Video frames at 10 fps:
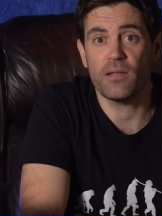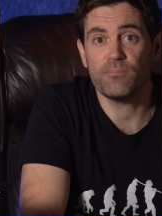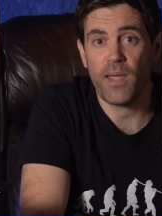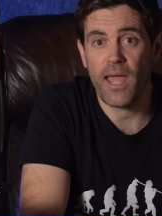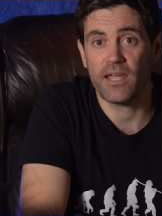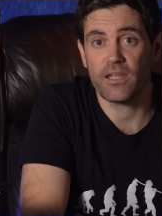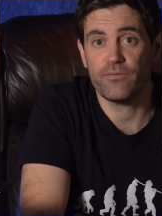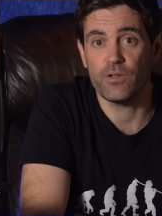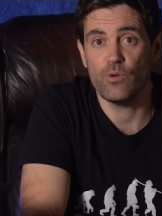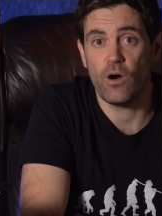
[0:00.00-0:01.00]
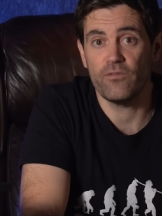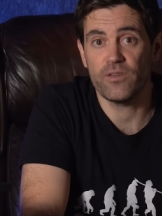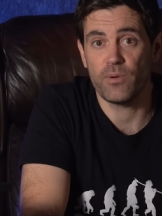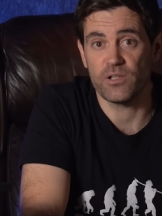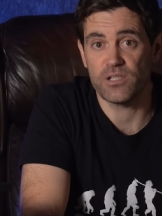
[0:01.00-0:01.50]
unpack a few of
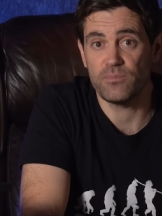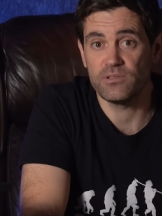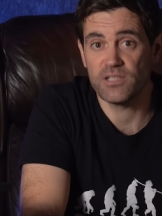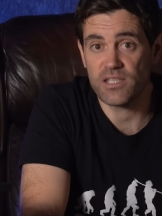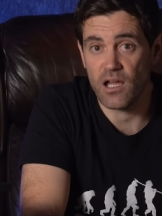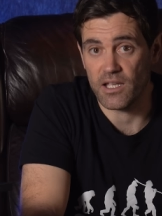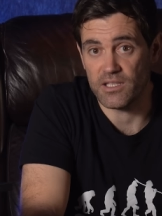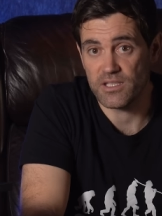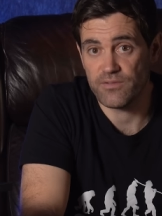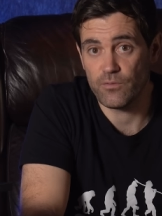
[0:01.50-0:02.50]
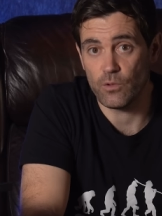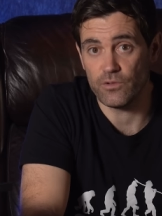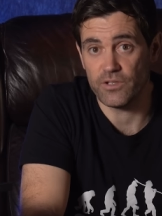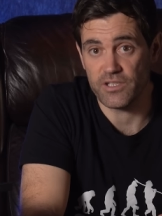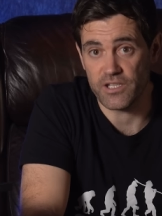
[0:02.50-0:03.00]
the possible designs
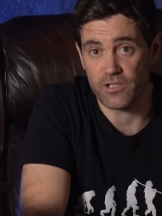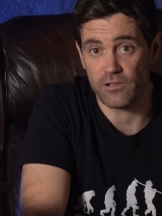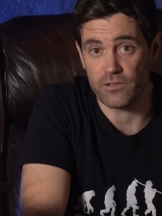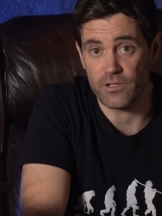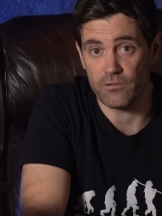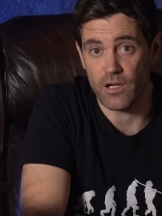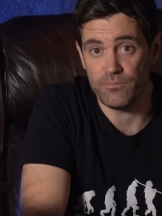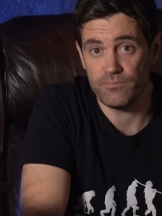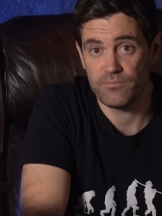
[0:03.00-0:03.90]
for the digital euro.